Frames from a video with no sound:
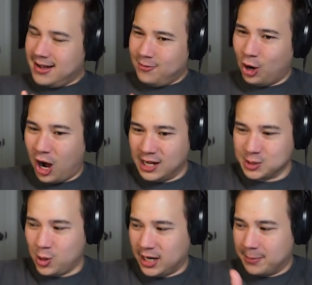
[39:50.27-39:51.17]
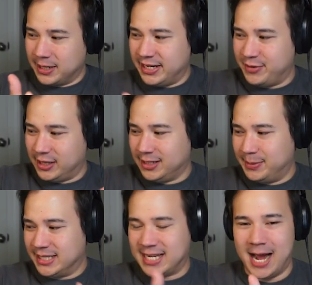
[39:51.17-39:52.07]
Well, Oswald, I'm gonna give you a little
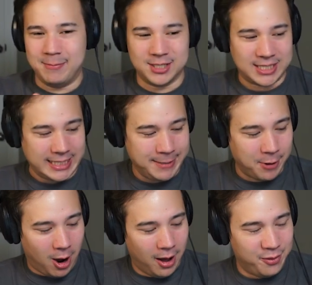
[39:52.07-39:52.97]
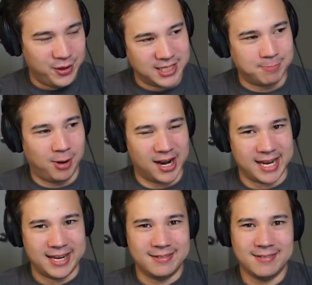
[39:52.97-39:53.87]
bit of time to sleep on this,
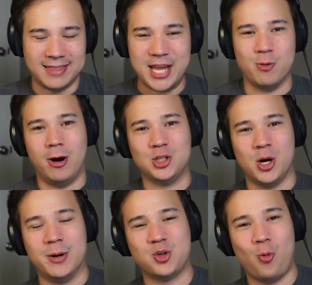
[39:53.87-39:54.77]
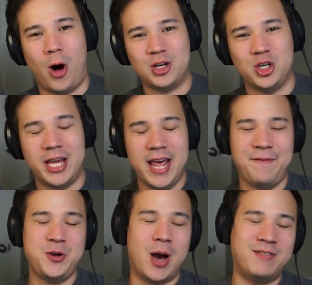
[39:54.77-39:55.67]
buddy. Thank you all so much for watching.
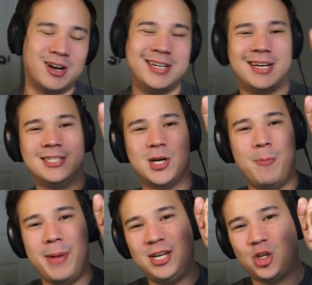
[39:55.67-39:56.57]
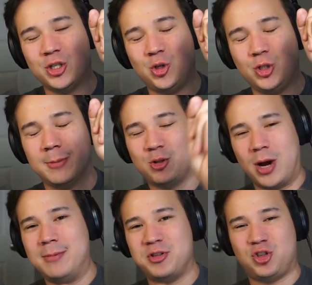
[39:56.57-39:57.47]
If you haven't already done so, make sure to
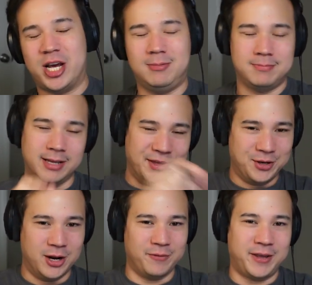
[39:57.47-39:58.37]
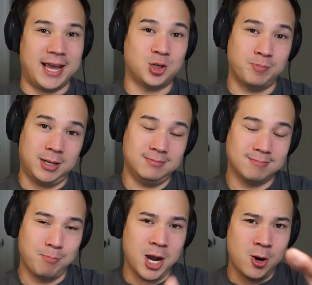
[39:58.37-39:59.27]
subscribe to the channel, hit the notification bell,
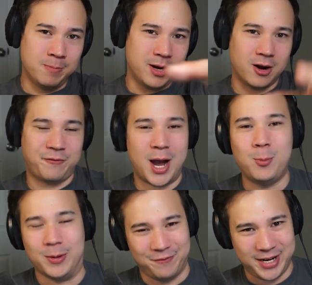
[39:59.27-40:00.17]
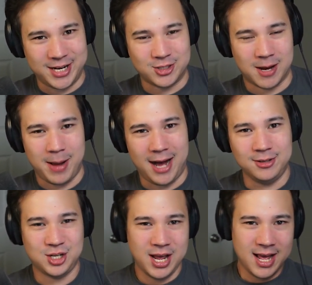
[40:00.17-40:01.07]
boom, notified when videos come
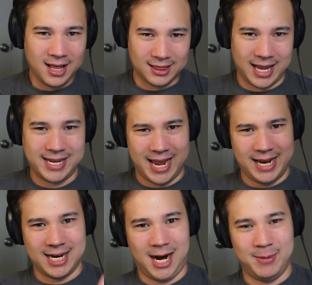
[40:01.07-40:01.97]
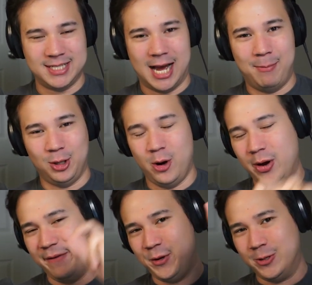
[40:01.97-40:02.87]
out. like, and comment down below
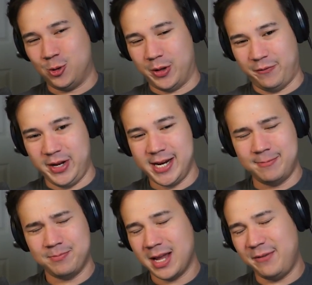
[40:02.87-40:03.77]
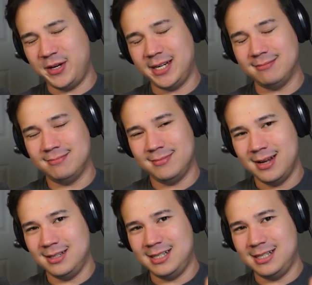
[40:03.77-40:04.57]
if you enjoyed the video. And if you didn't, hit the